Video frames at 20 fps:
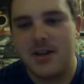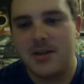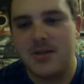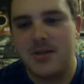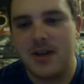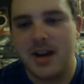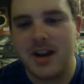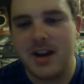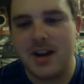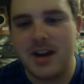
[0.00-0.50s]

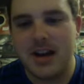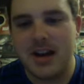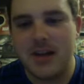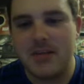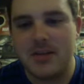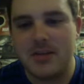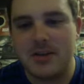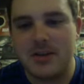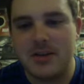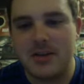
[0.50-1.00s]
when an
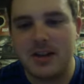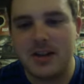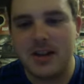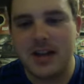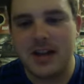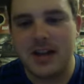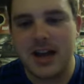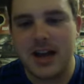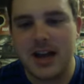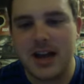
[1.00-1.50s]
episode
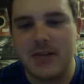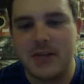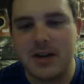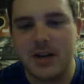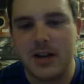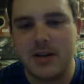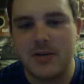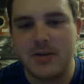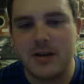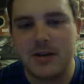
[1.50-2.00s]

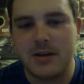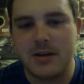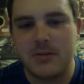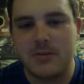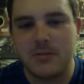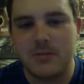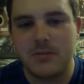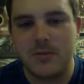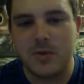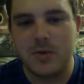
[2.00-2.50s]
when
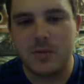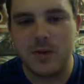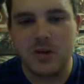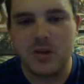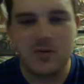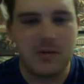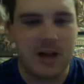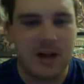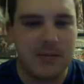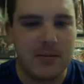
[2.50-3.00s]

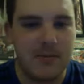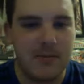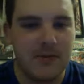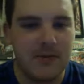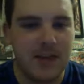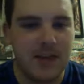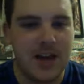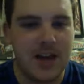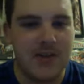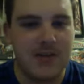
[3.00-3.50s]
SpongeBob
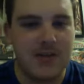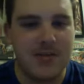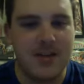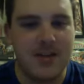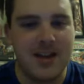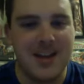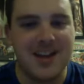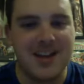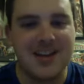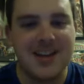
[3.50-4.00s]

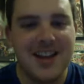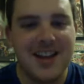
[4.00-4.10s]
gave